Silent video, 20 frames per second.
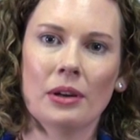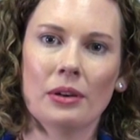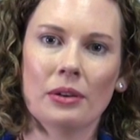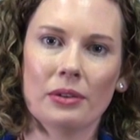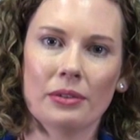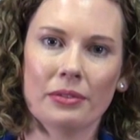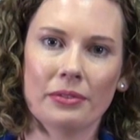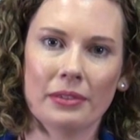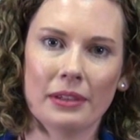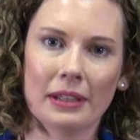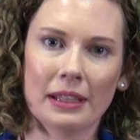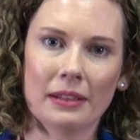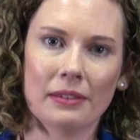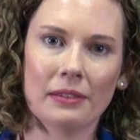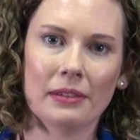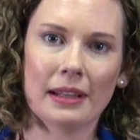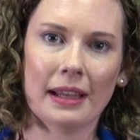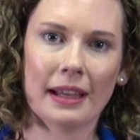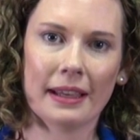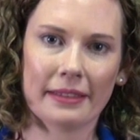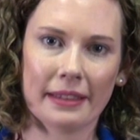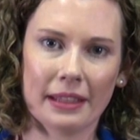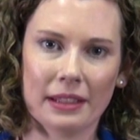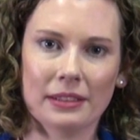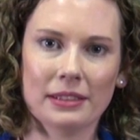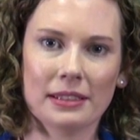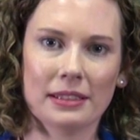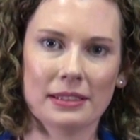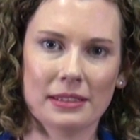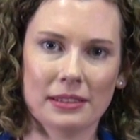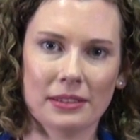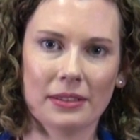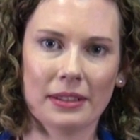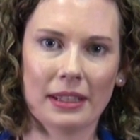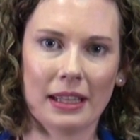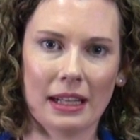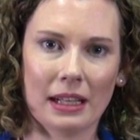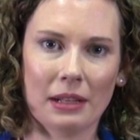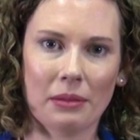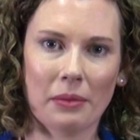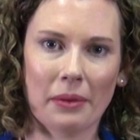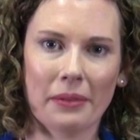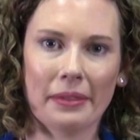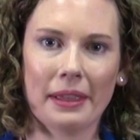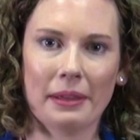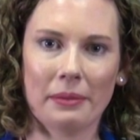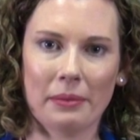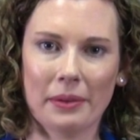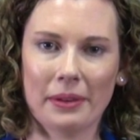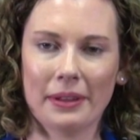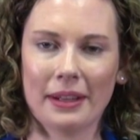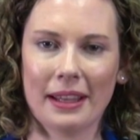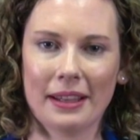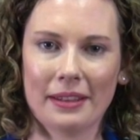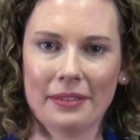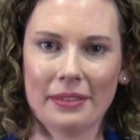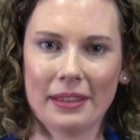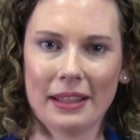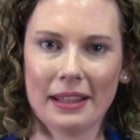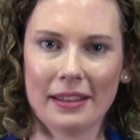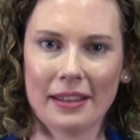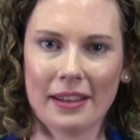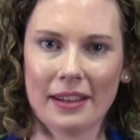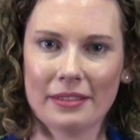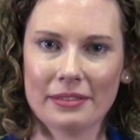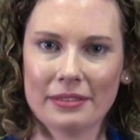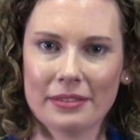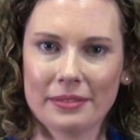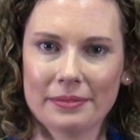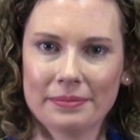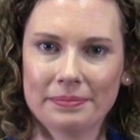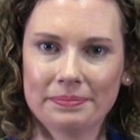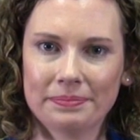or feel like they're just not getting what they want out of their life.